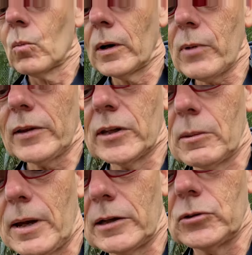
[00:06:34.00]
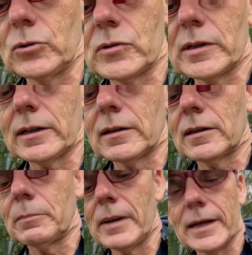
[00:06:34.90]
great thing about using the
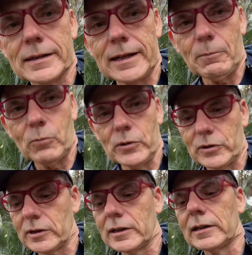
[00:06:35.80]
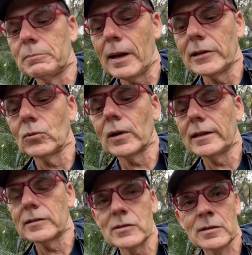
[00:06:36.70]
Megadap with the manual
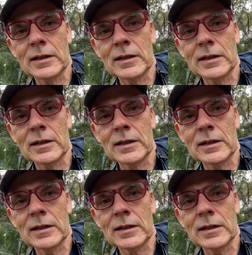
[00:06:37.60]
lens